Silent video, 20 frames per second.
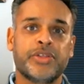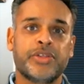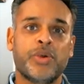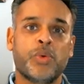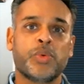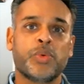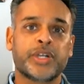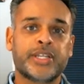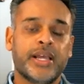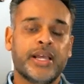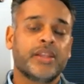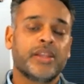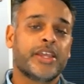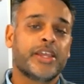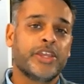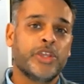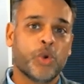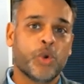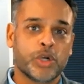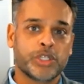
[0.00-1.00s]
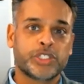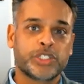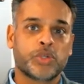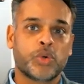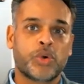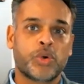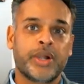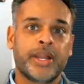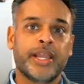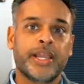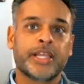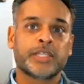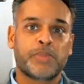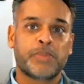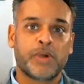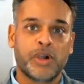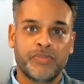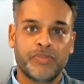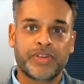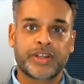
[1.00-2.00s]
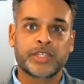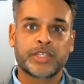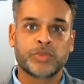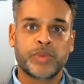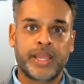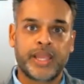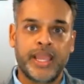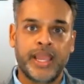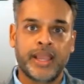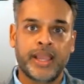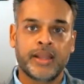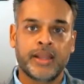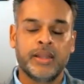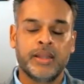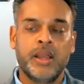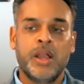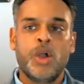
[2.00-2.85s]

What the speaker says: that we're telling your story as perfect as we can.